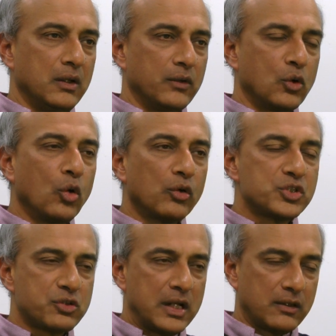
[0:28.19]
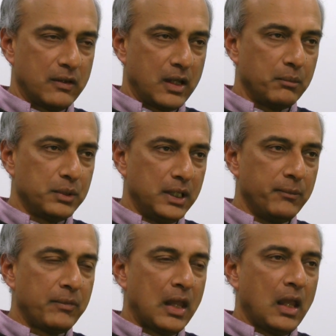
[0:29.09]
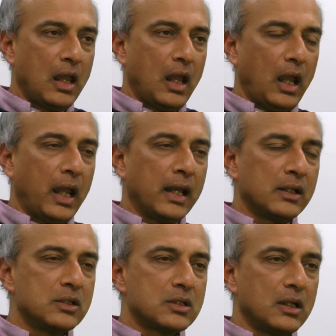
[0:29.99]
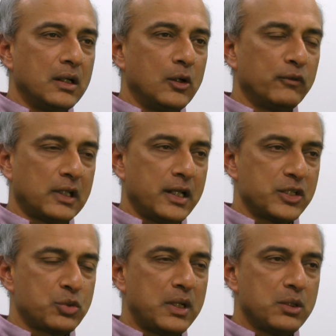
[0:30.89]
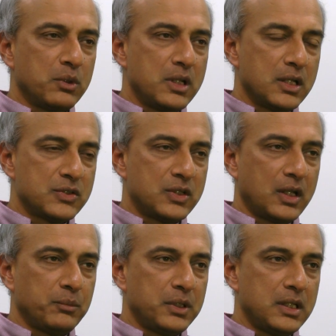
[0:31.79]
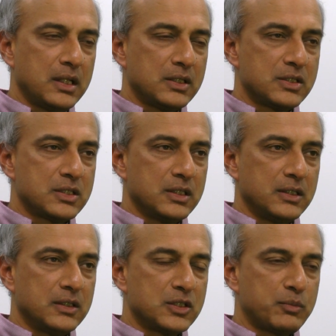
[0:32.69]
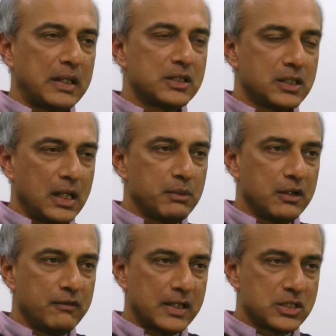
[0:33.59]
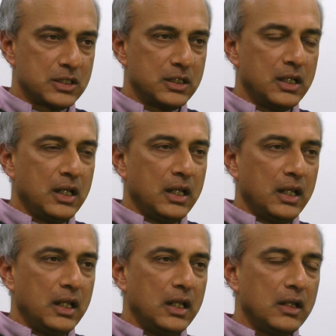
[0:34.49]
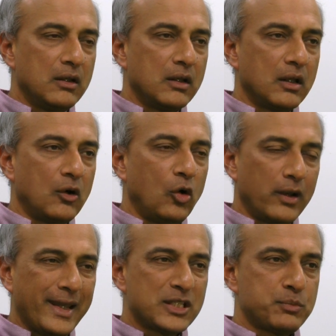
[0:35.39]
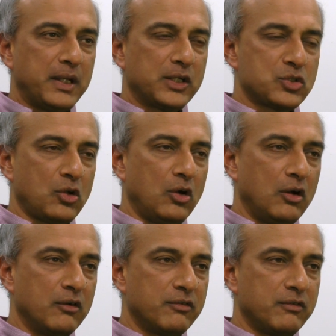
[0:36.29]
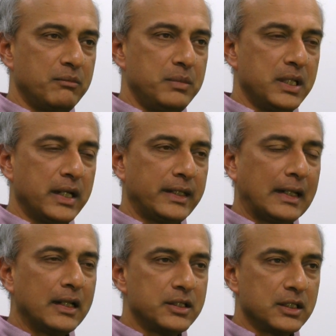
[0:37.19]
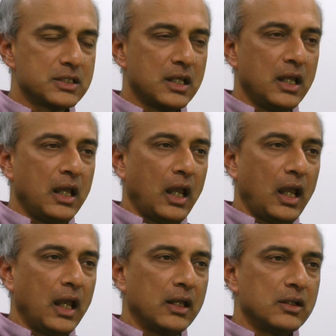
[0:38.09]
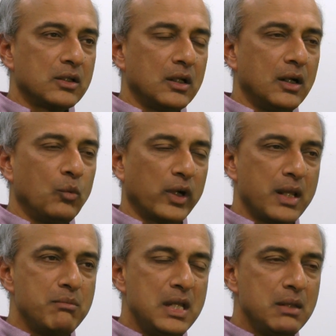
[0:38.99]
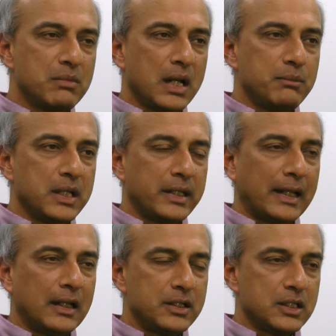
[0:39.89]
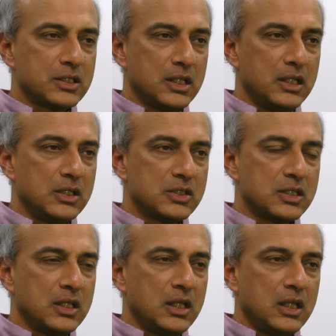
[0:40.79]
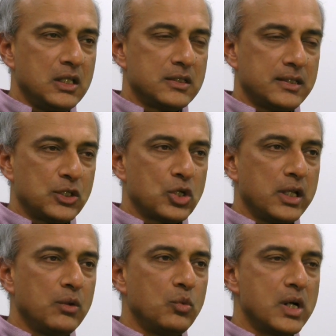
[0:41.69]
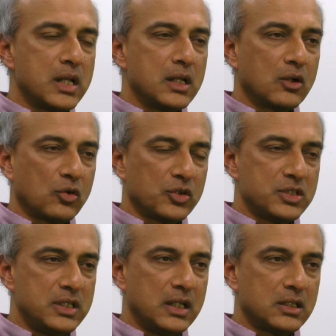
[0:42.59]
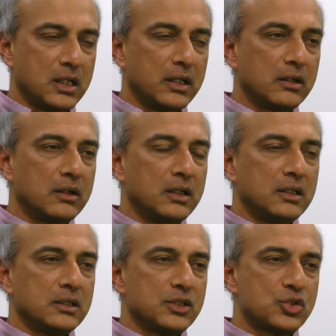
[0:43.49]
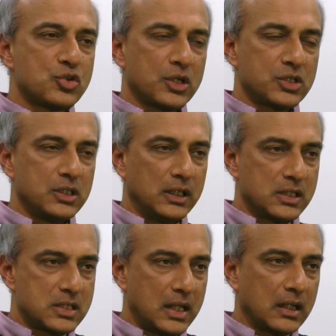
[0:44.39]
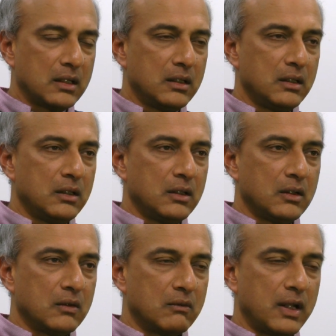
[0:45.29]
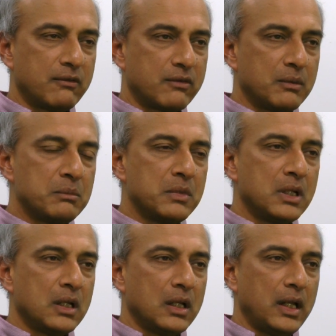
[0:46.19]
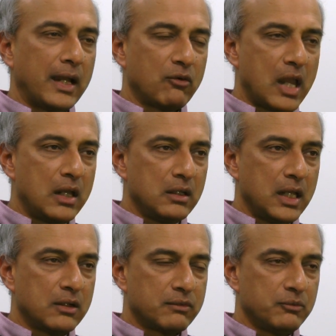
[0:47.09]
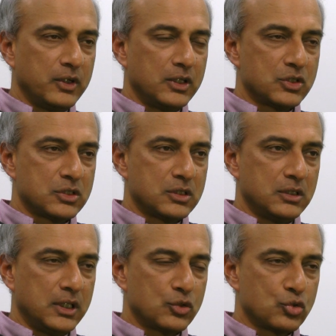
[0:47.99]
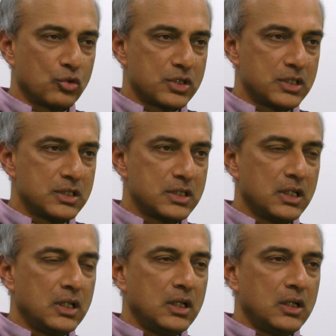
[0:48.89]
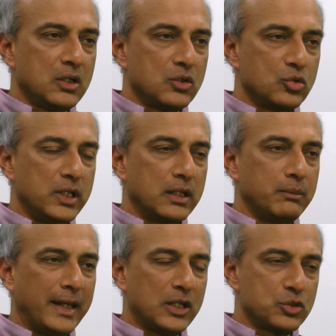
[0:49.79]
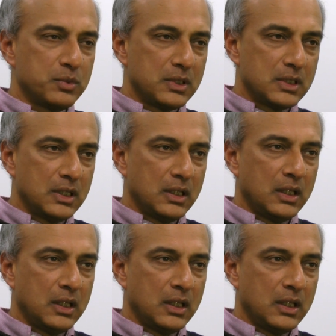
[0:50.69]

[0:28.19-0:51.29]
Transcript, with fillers: the core strength of the company. And over the last 21 years the company has spent time and invested in all aspects of BI and analytics. And uh, what I mean by BI and analytics is, is essentially working across the entire structured data stack, right from aggregating data from various uh, data sources to data management,